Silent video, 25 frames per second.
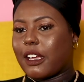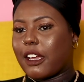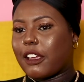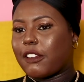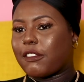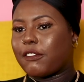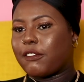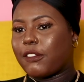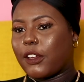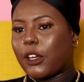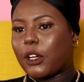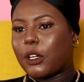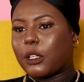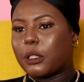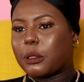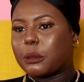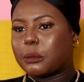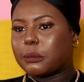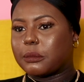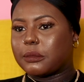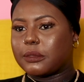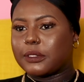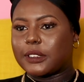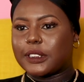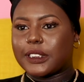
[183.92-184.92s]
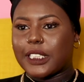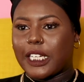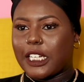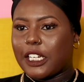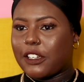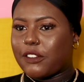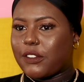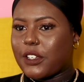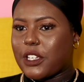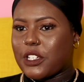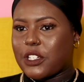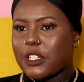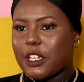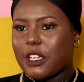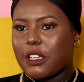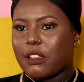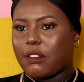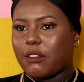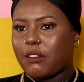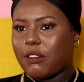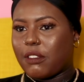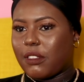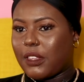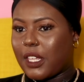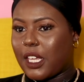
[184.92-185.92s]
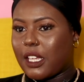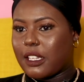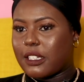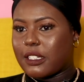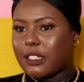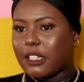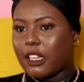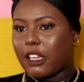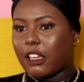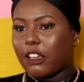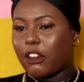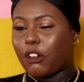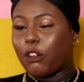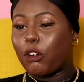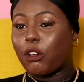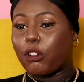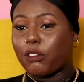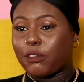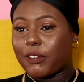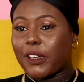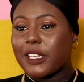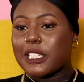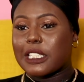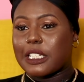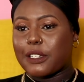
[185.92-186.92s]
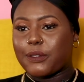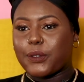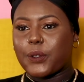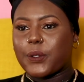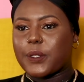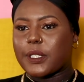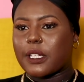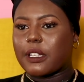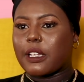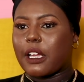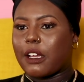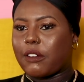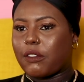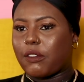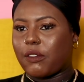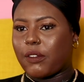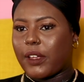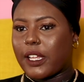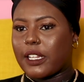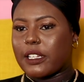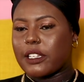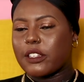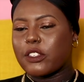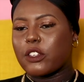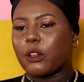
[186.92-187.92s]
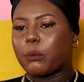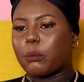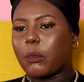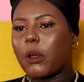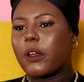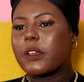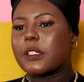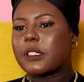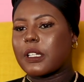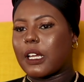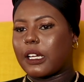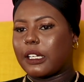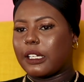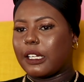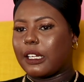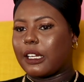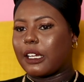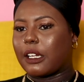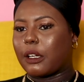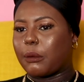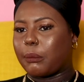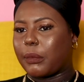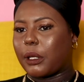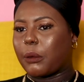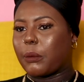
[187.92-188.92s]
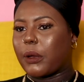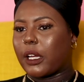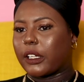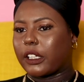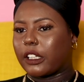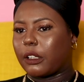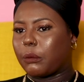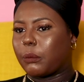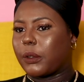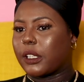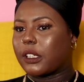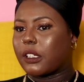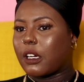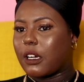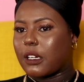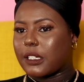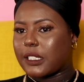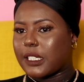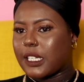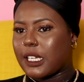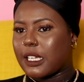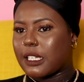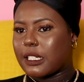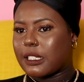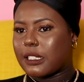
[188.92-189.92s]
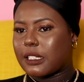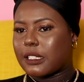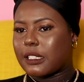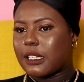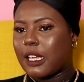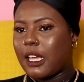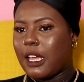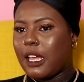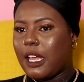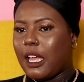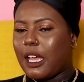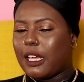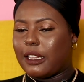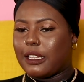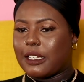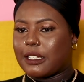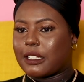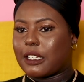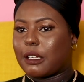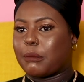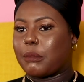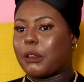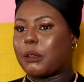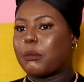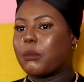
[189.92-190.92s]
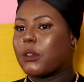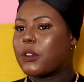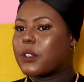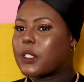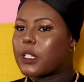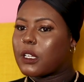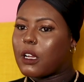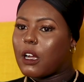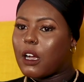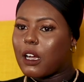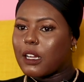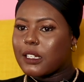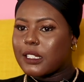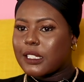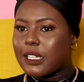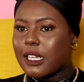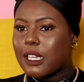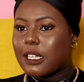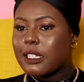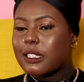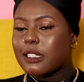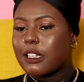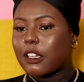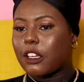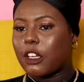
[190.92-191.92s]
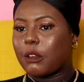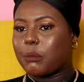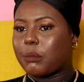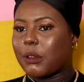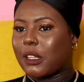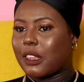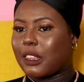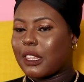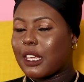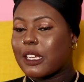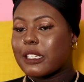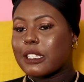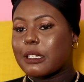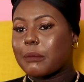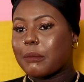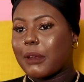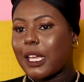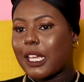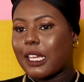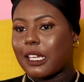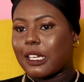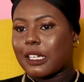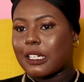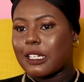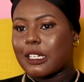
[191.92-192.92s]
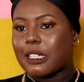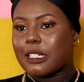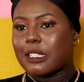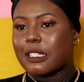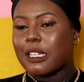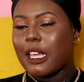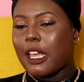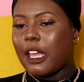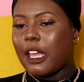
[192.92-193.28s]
like film, television, theatre or festivals and live events, you're most likely going to be working with artists. And this could be music artists, it could be theatre makers,